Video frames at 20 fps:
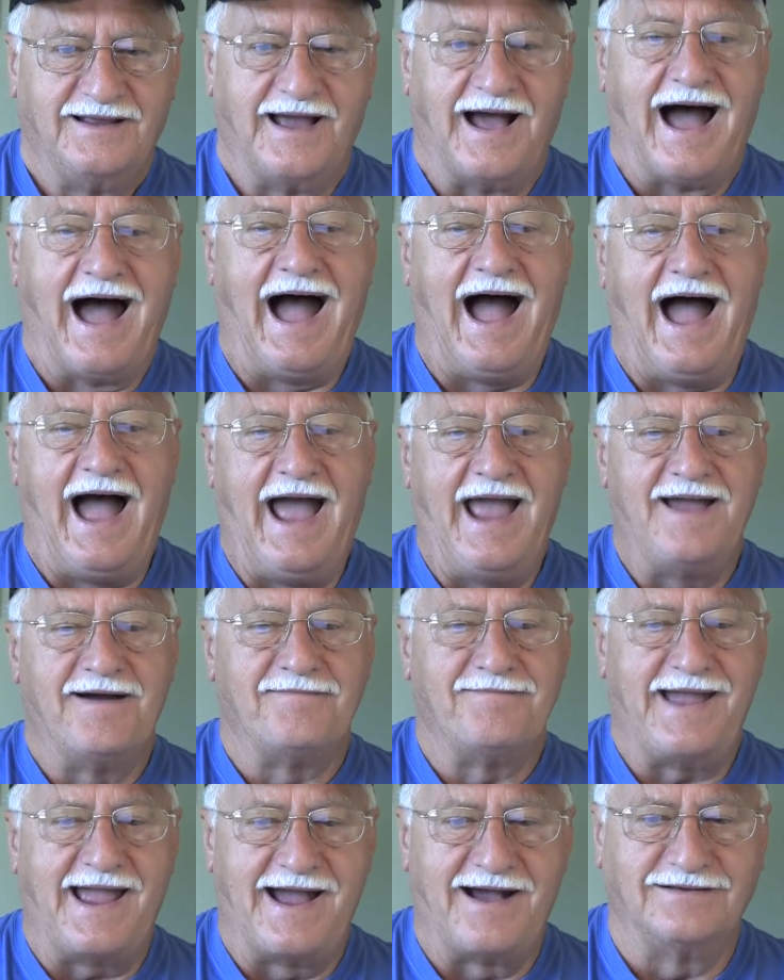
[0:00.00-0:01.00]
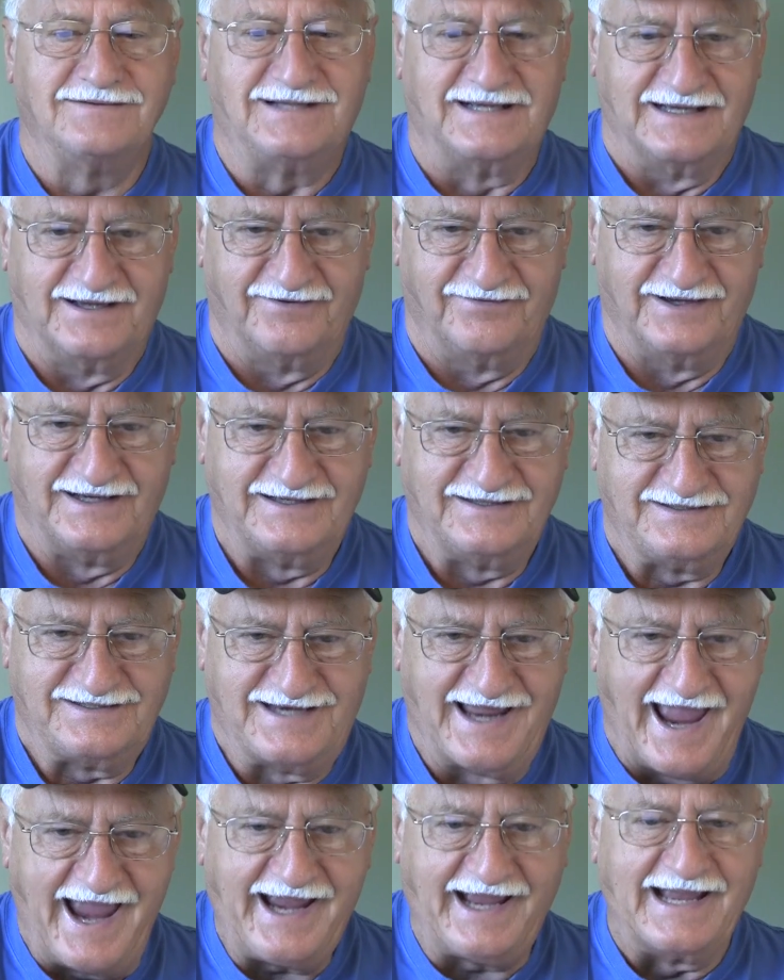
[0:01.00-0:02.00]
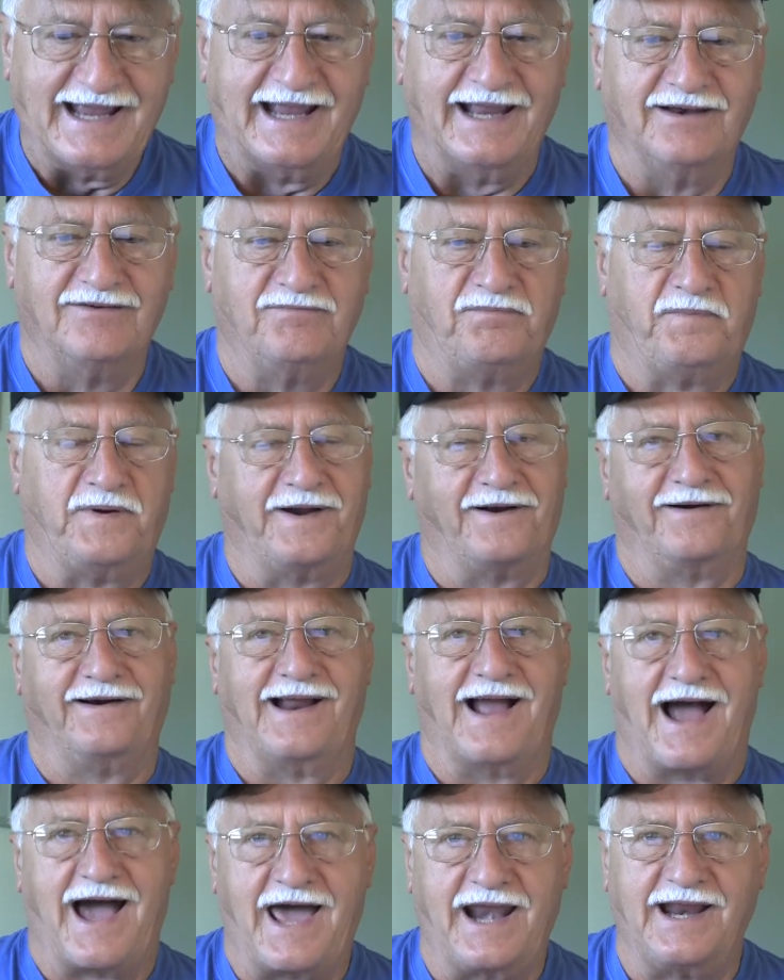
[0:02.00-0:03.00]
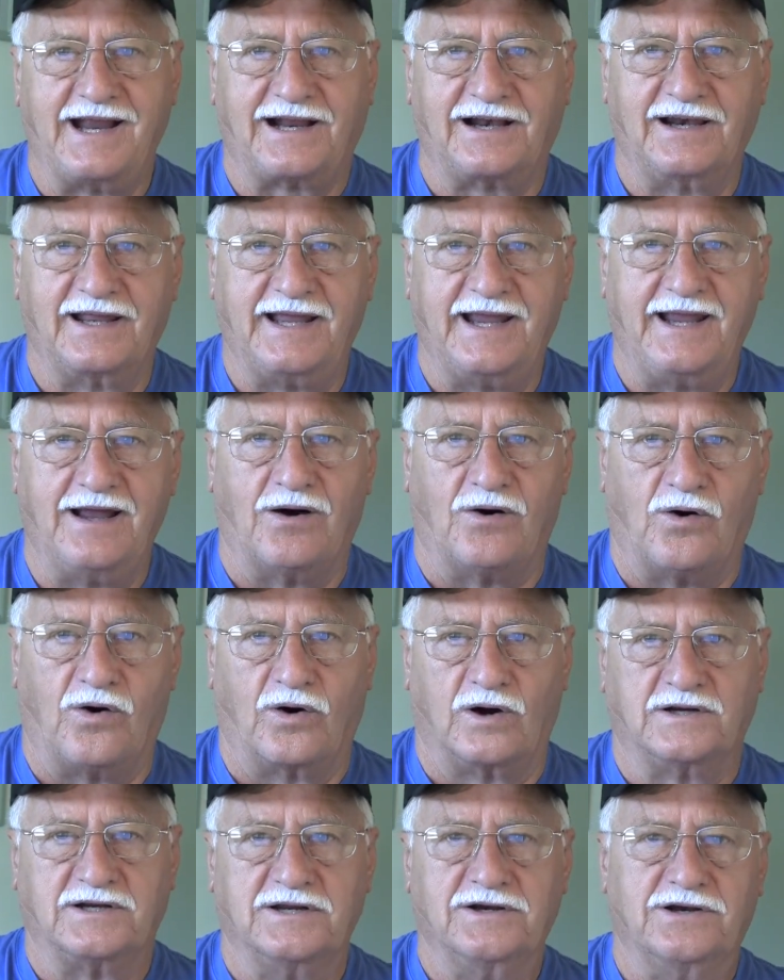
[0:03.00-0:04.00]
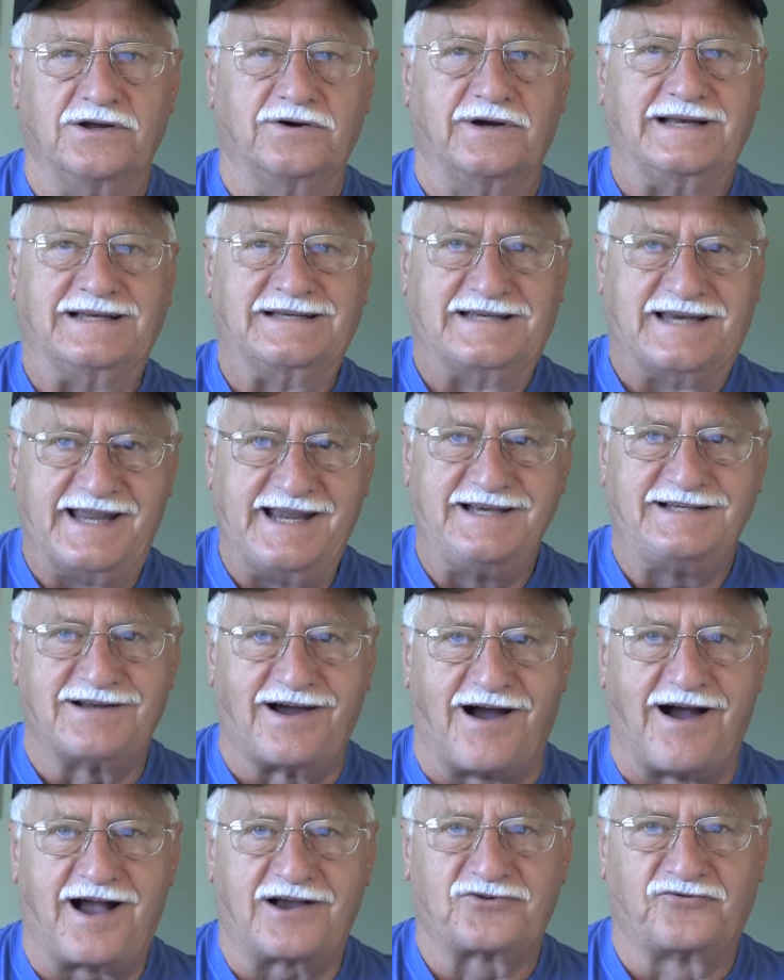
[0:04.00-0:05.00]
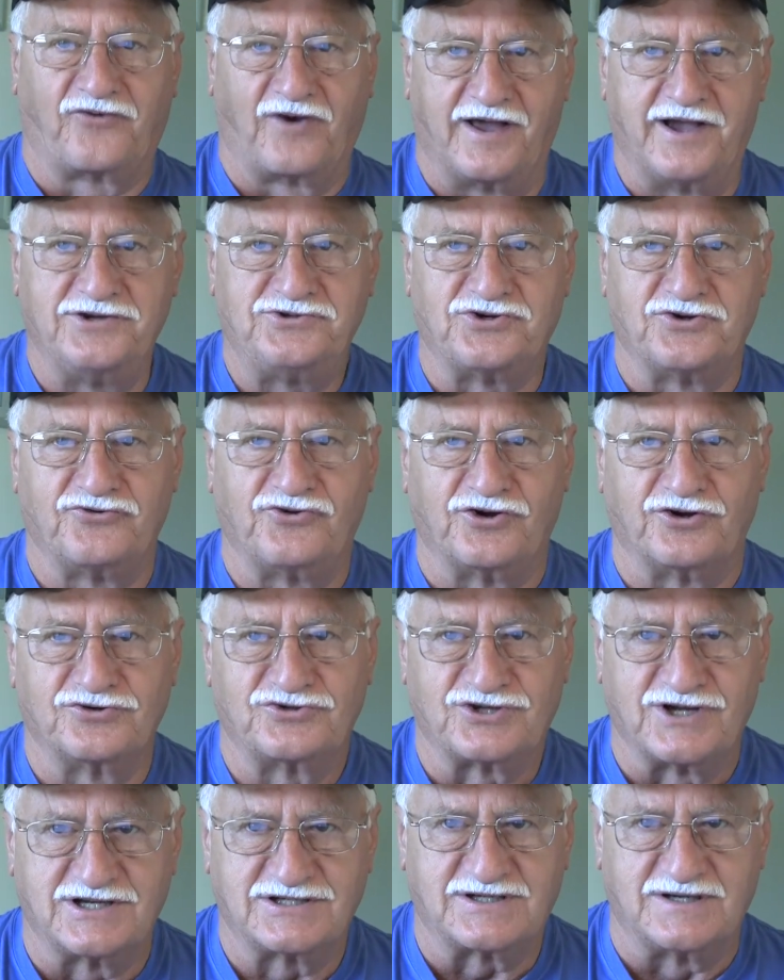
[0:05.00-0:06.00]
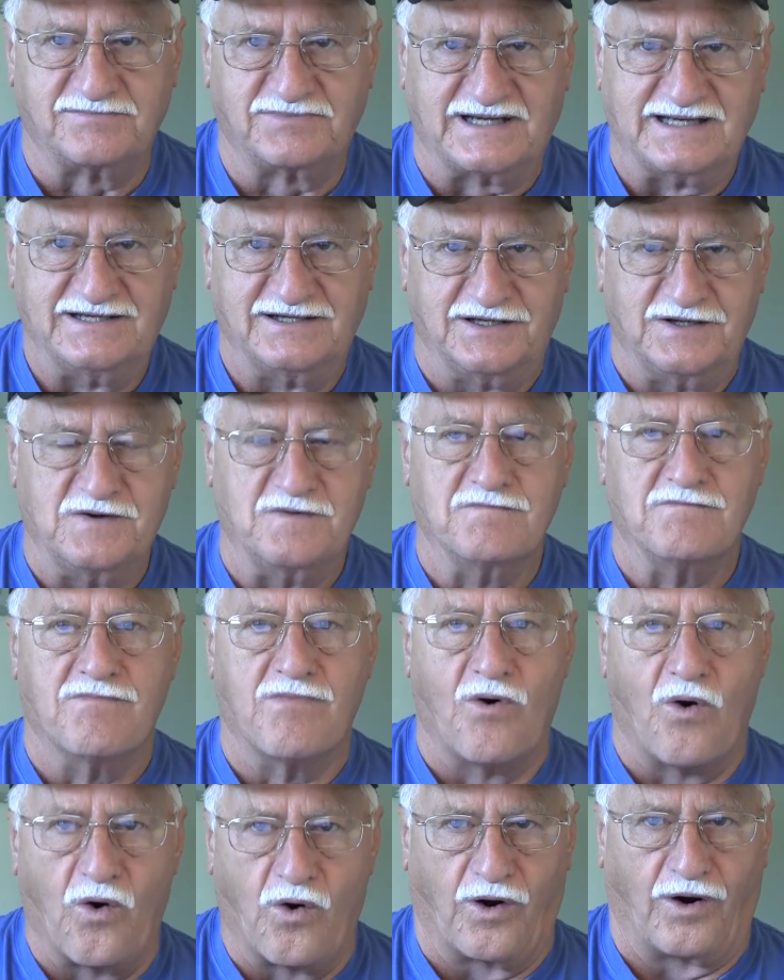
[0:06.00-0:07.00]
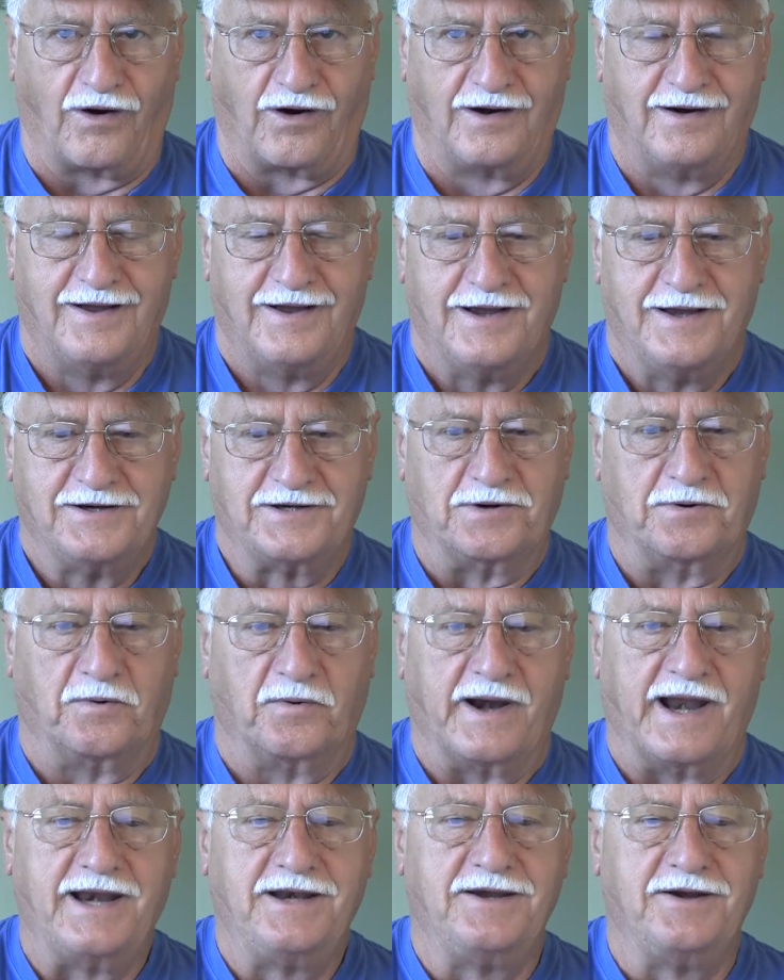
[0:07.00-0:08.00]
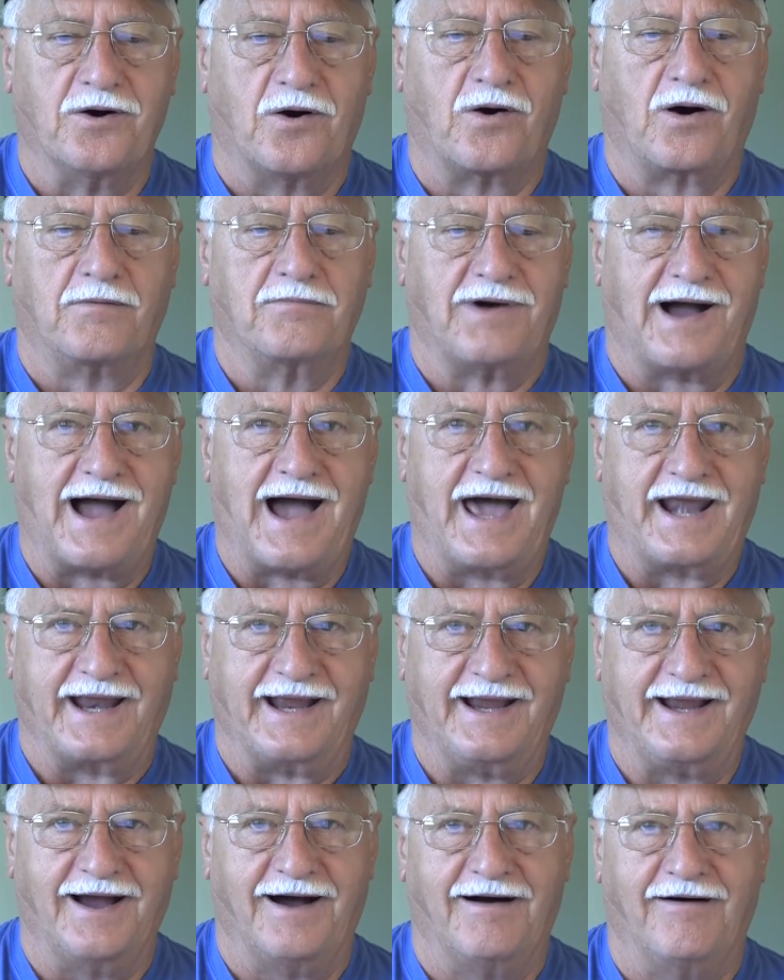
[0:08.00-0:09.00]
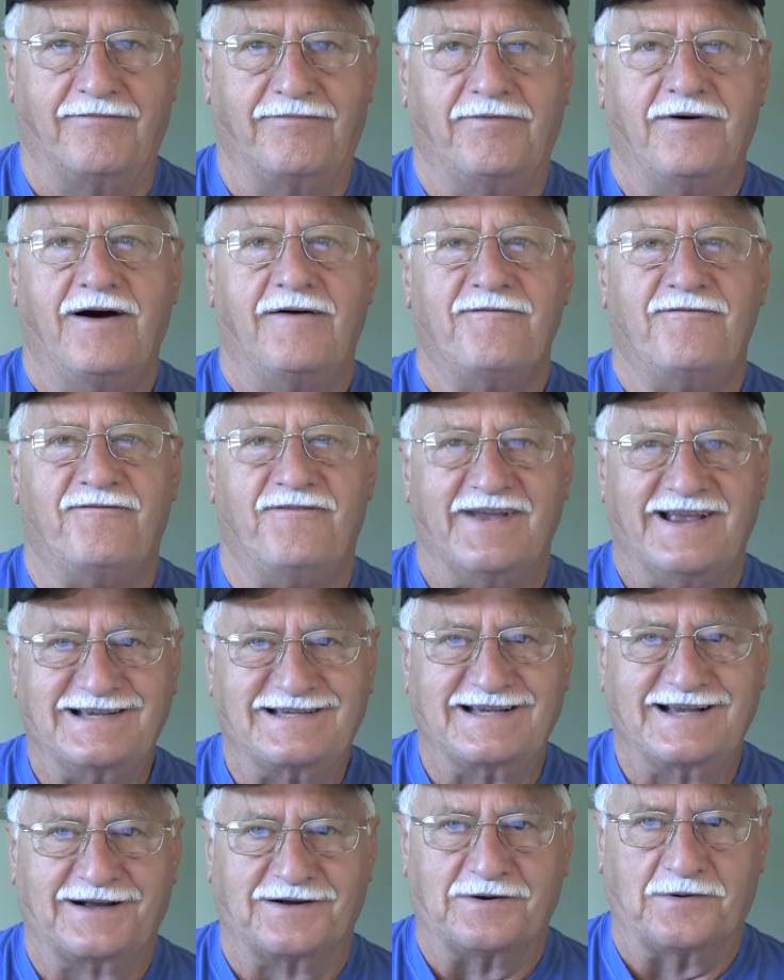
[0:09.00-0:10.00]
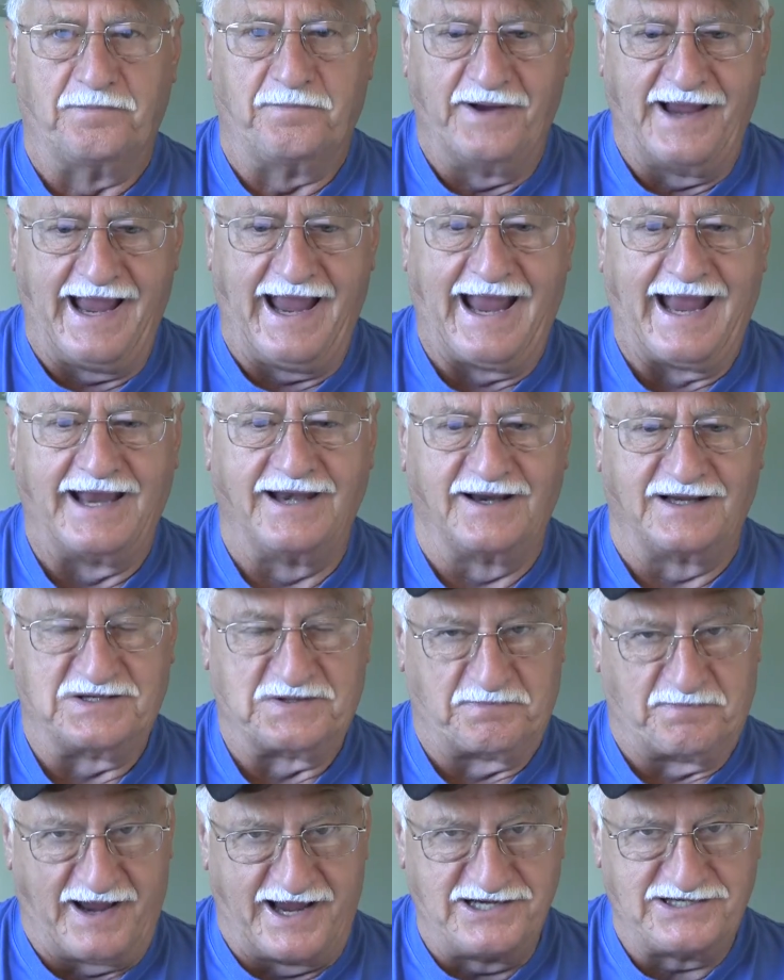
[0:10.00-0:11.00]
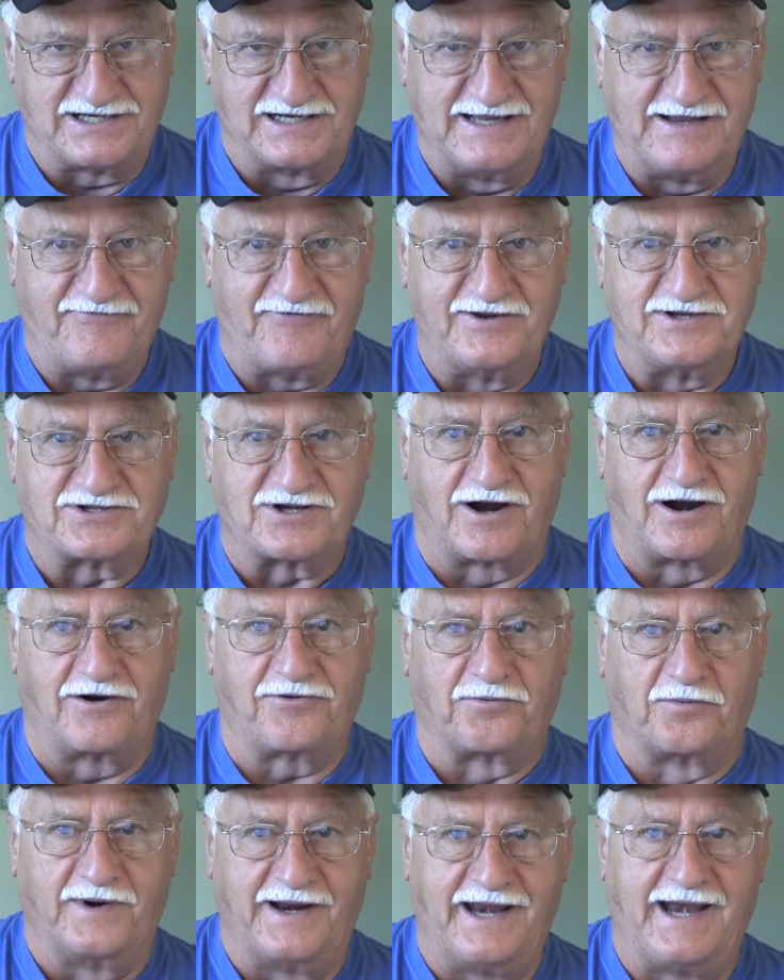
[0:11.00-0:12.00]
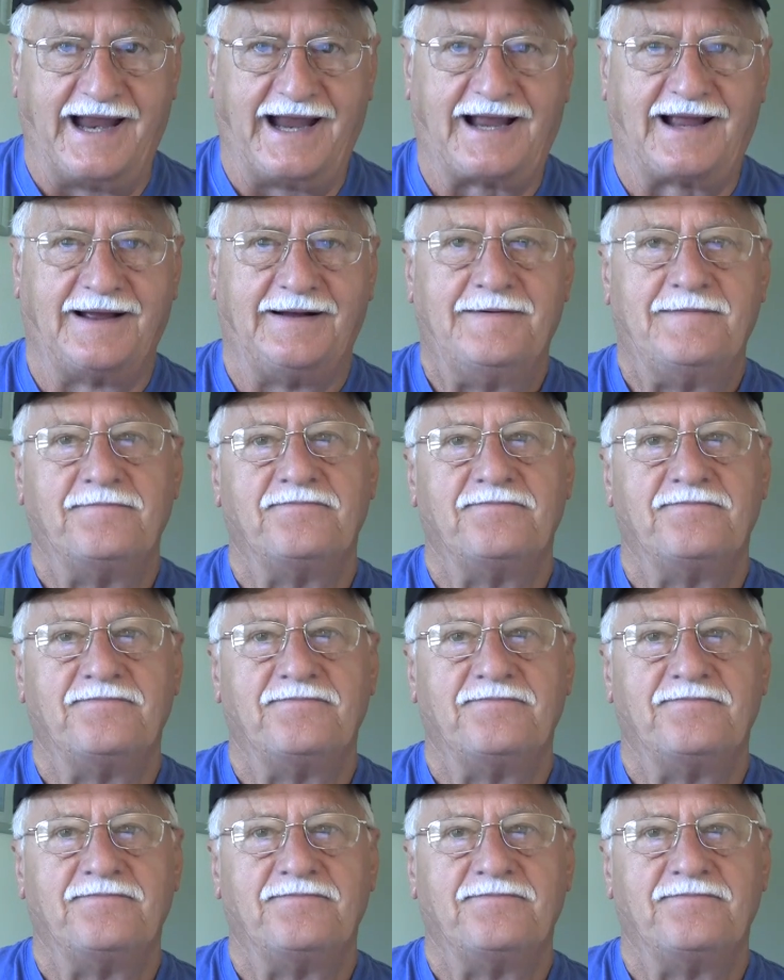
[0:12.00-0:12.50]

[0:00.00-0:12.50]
High amounts of it taken periodically or to do a detox flush of your system can do more to rid your body of physical pain, especially if it's arthritic